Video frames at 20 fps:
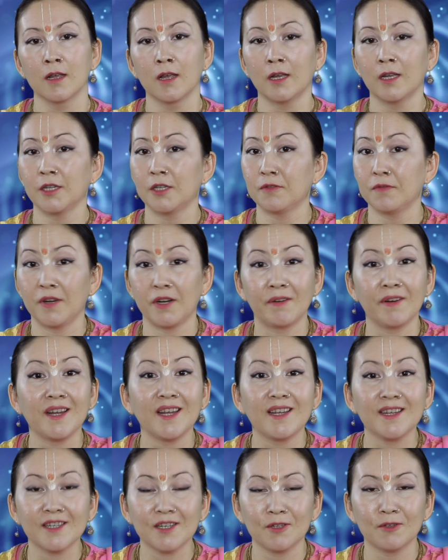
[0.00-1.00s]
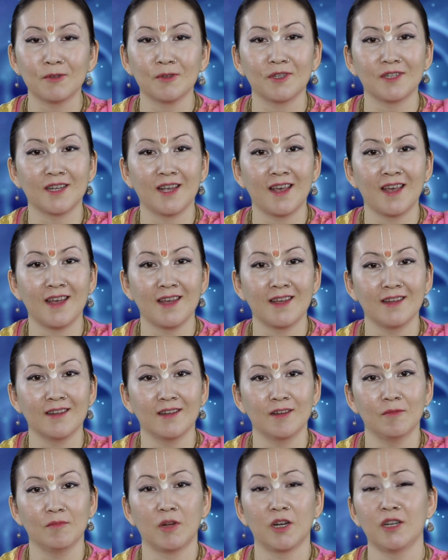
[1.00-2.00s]
It's very easy to say,
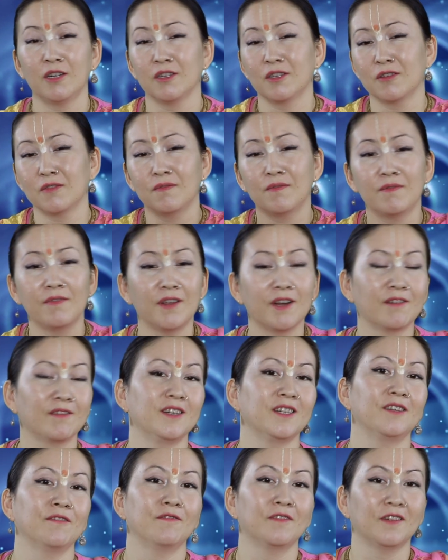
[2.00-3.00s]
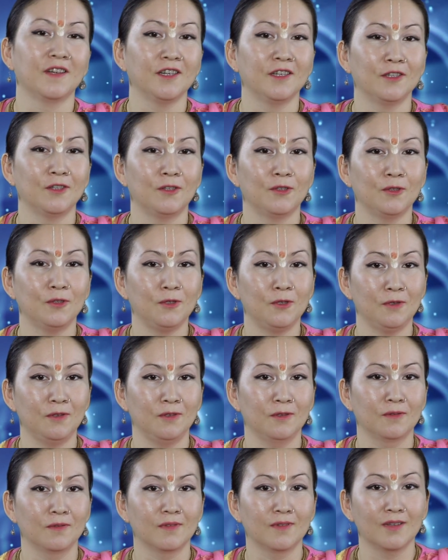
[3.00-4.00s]
but it's very difficult to
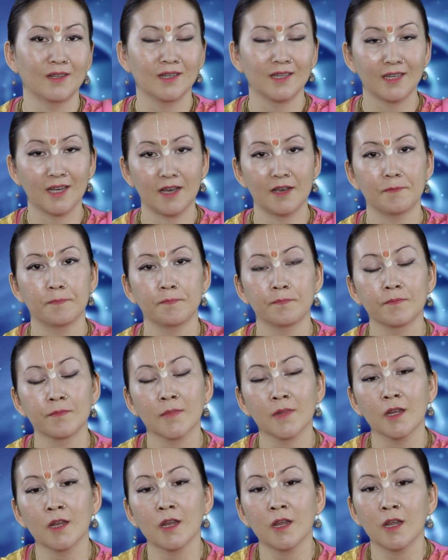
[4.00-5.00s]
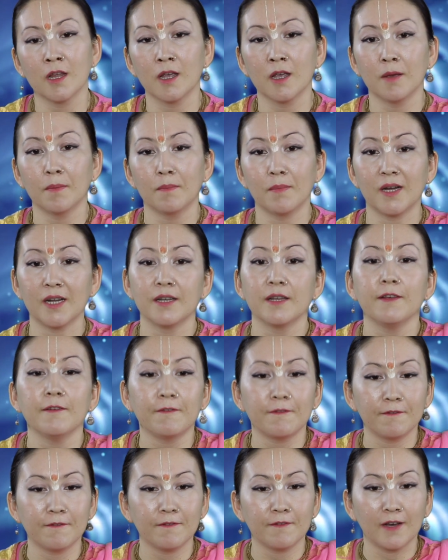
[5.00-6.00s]
do. Yeah. But
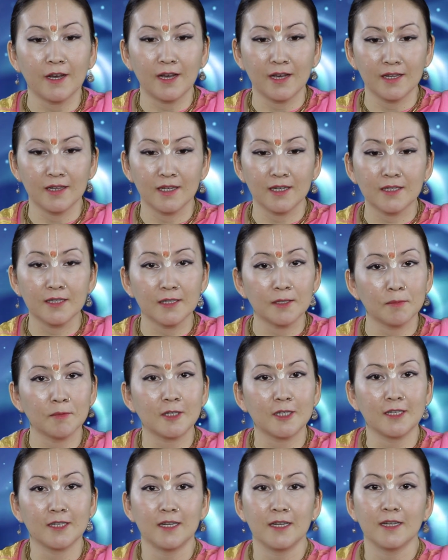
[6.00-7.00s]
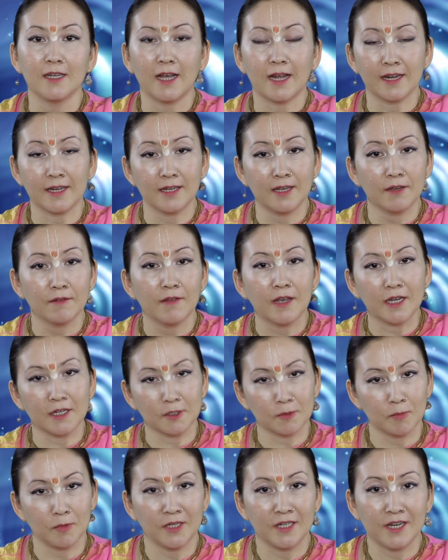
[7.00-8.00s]
if little bit I give
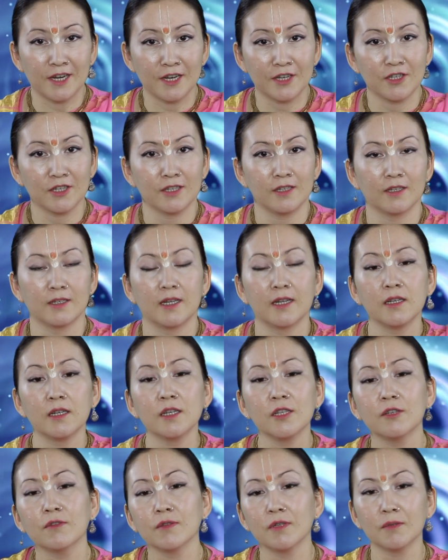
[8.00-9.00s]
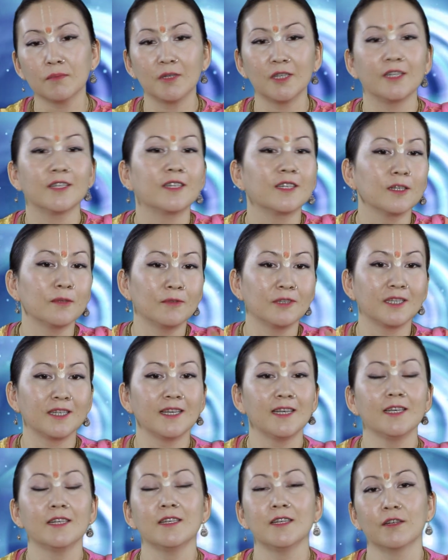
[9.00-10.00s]
explanation, then it will be little bit
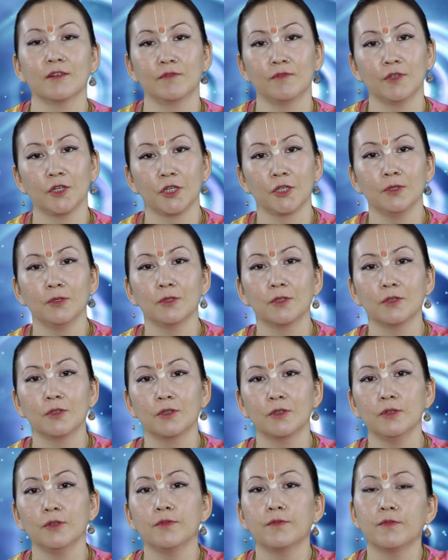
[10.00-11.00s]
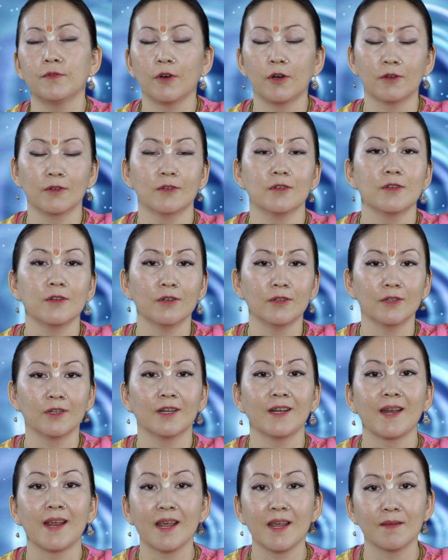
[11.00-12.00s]
easier for you to focus on the
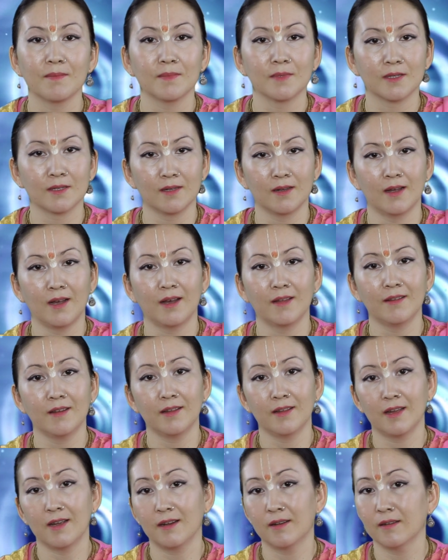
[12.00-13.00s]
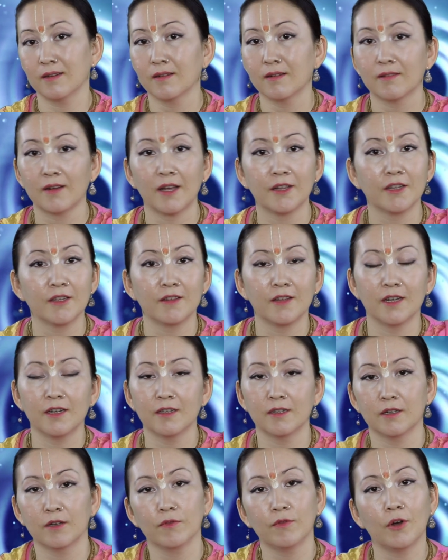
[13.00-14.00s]
names other than rather
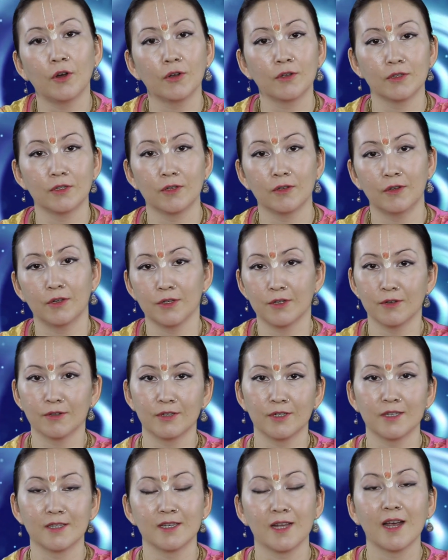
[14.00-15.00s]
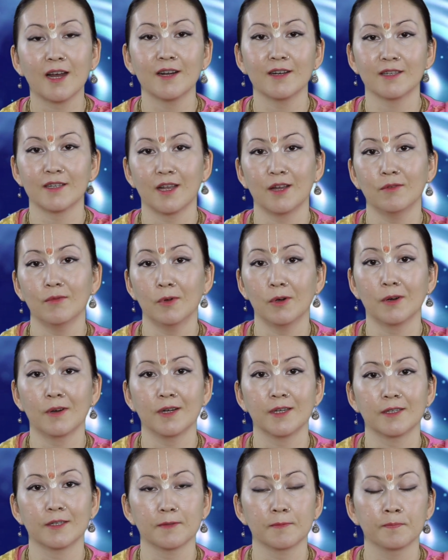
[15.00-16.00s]
than focusing on your desires and
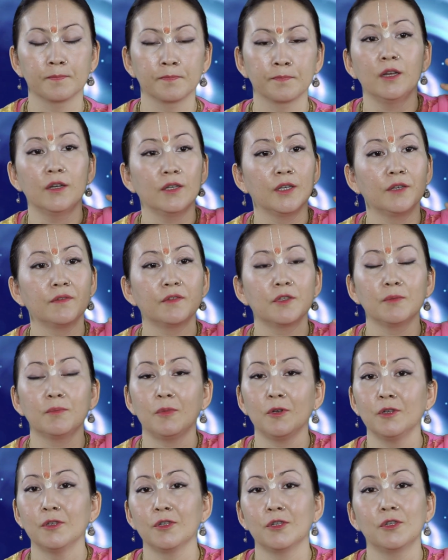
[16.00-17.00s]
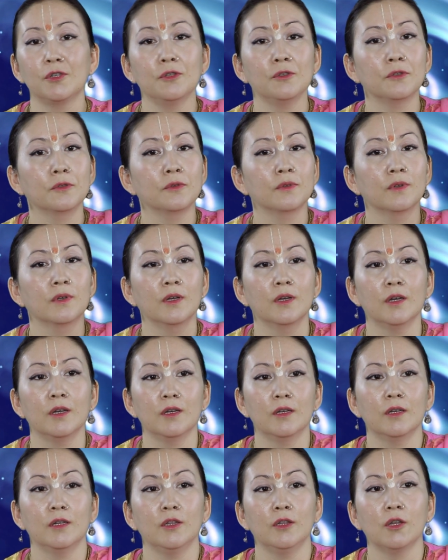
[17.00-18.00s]
worries. If suppose you
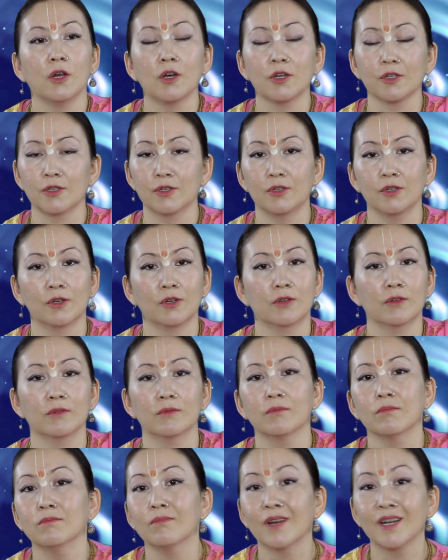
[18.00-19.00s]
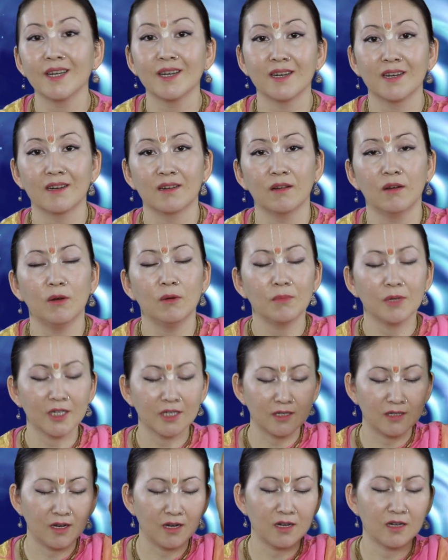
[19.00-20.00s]
uh, lost your money. Oh my
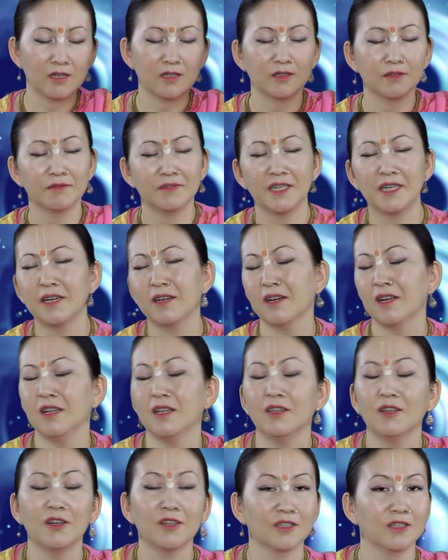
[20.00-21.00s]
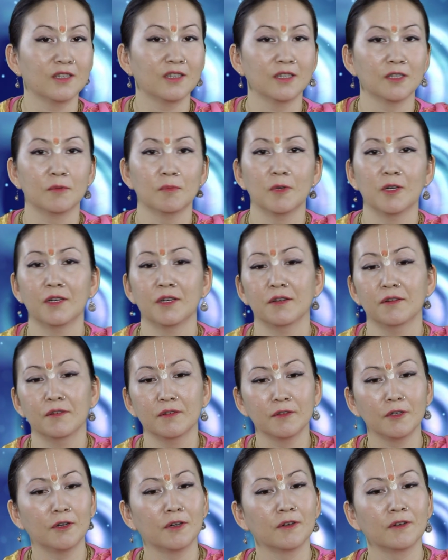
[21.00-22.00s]
god, where I lost this money?
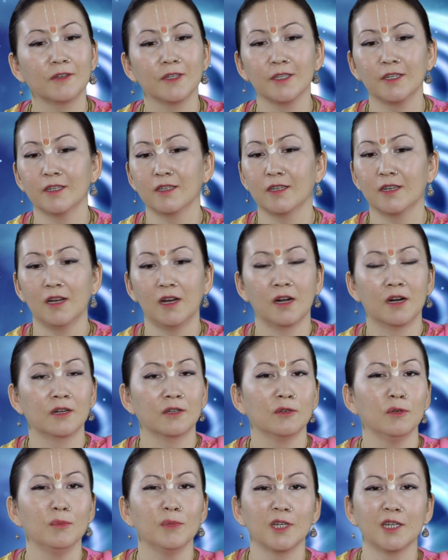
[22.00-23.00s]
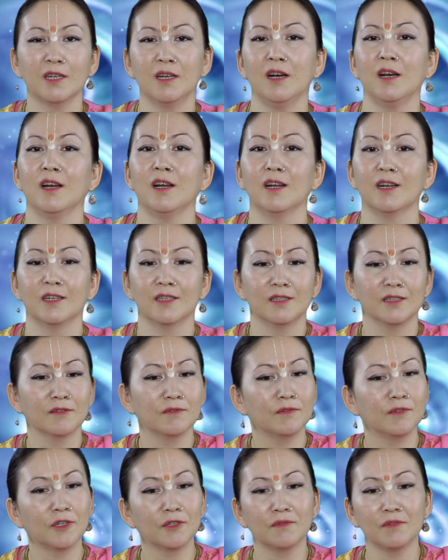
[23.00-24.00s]
Your credit card. Oh my god,
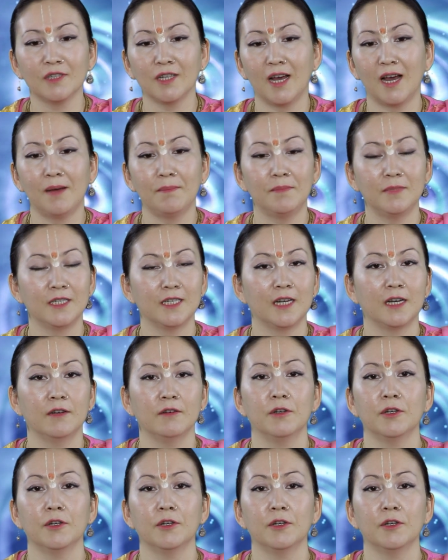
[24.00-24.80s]
what will happen now?